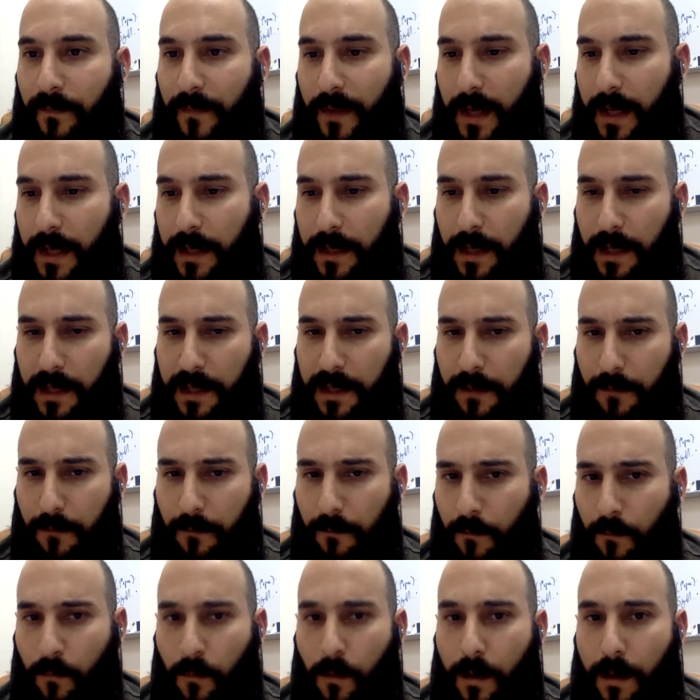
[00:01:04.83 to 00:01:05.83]
it doesn't
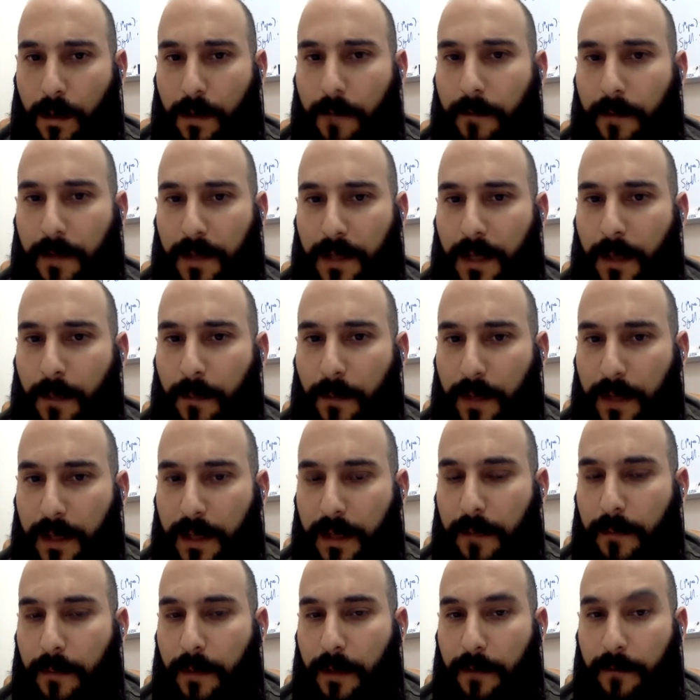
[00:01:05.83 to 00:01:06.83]
work for some
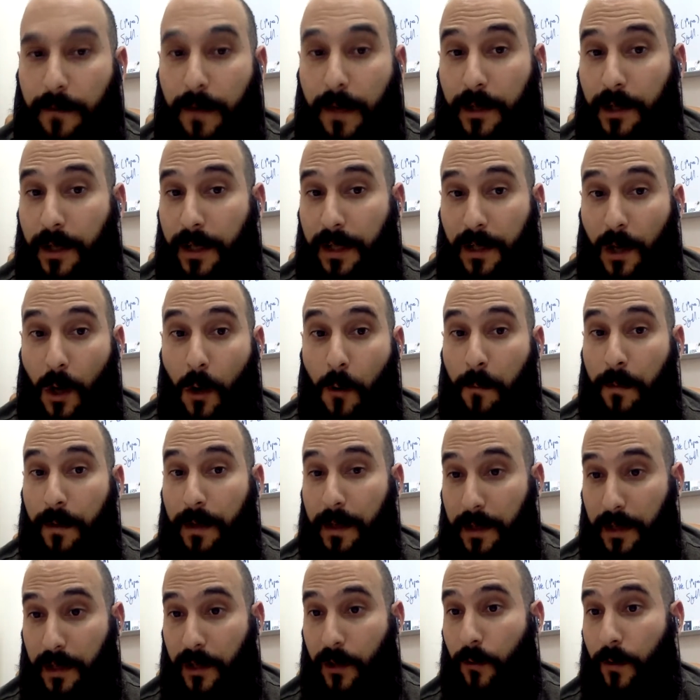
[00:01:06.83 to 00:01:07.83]
reason. But if I just open
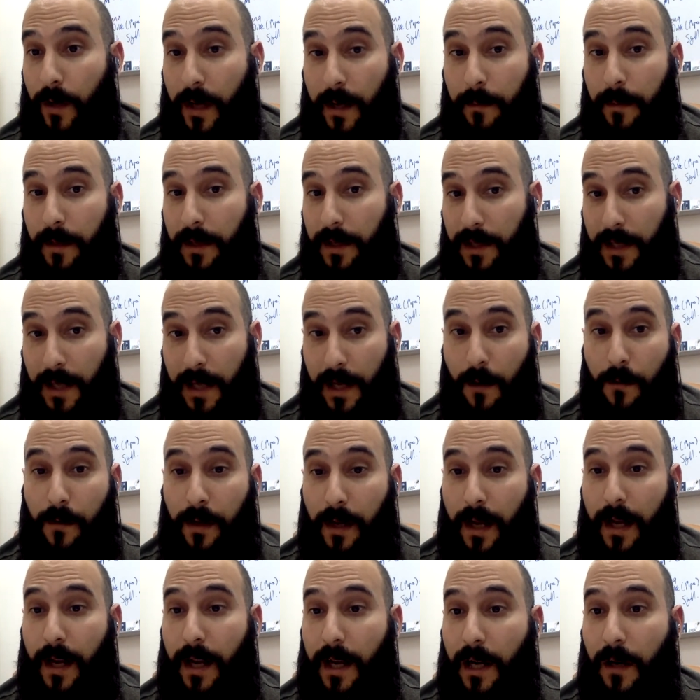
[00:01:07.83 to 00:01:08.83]
a stream and say,
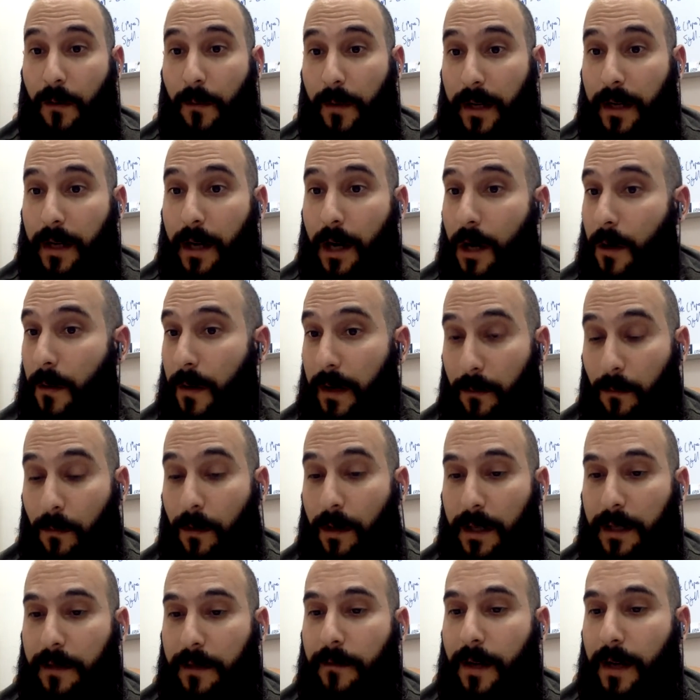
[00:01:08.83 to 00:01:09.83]
okay, here we go, it
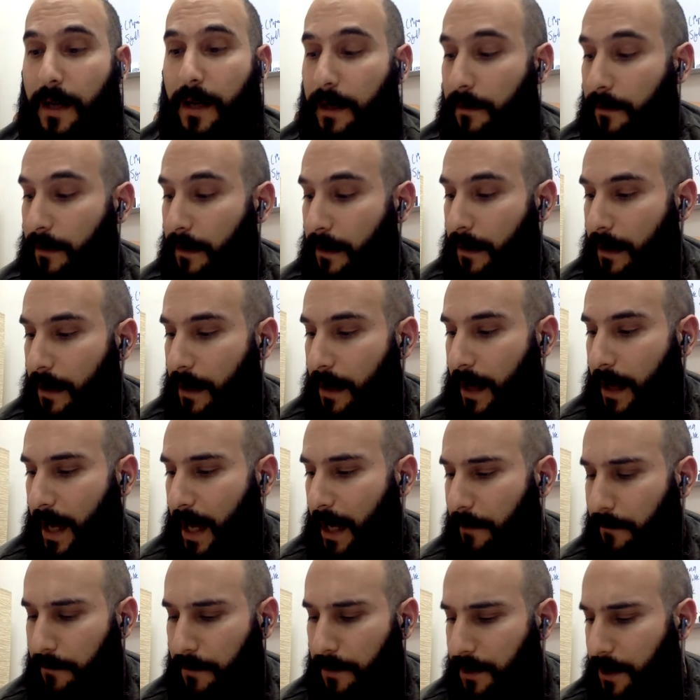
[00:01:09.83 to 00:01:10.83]
works fine.
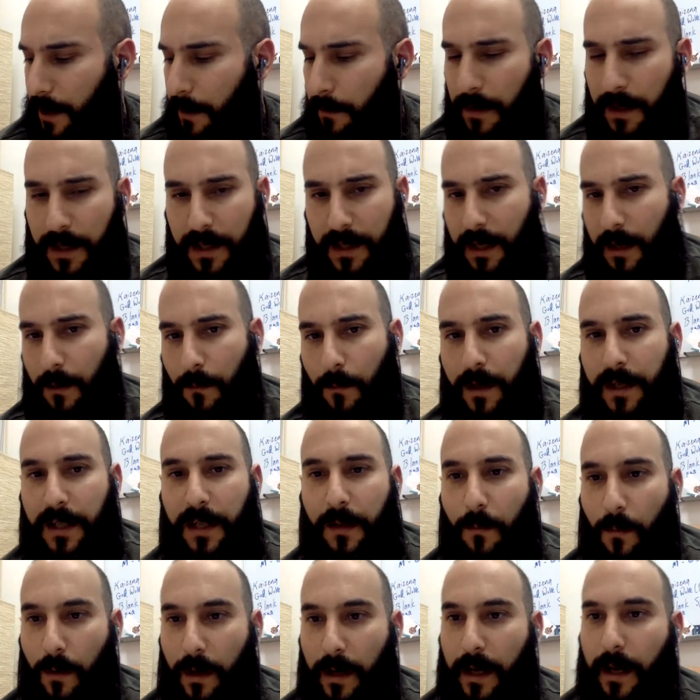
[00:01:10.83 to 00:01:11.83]
And for some reason, it
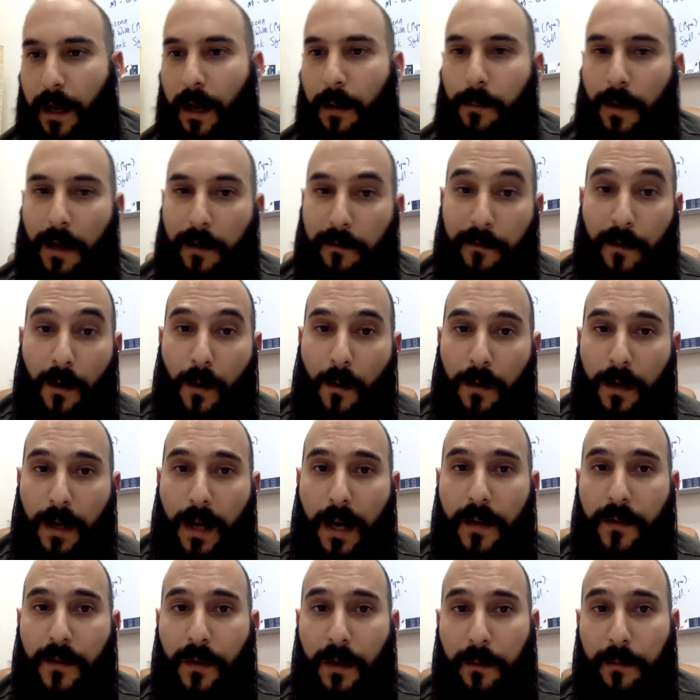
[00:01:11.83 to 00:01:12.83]
wasn't working on my phone
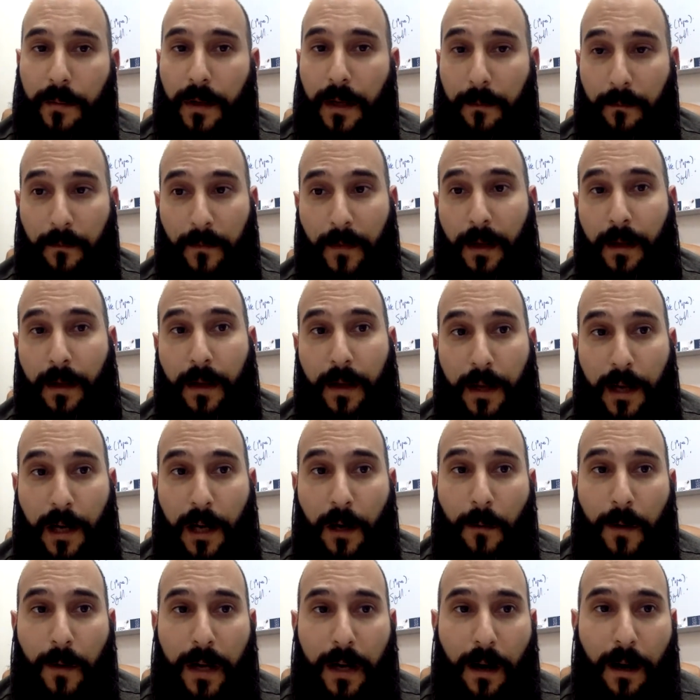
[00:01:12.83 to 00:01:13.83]
either. But
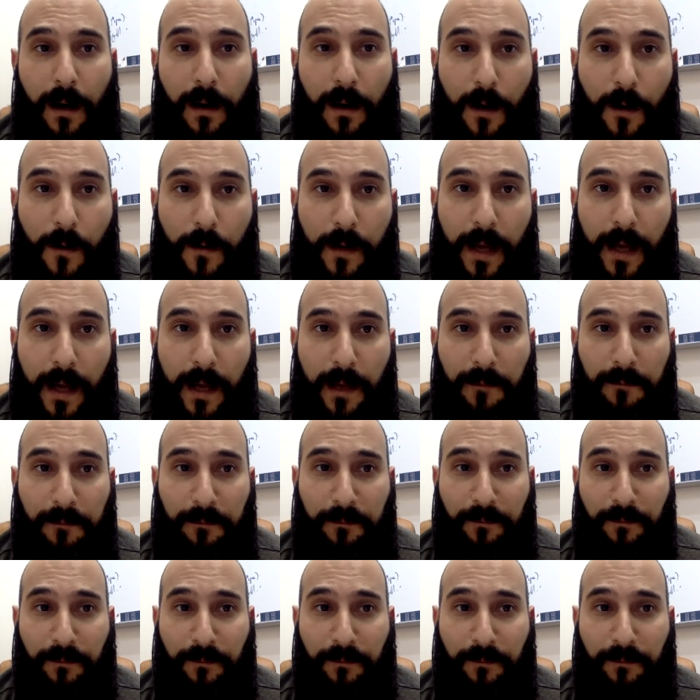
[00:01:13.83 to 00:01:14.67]
here we are. Okay,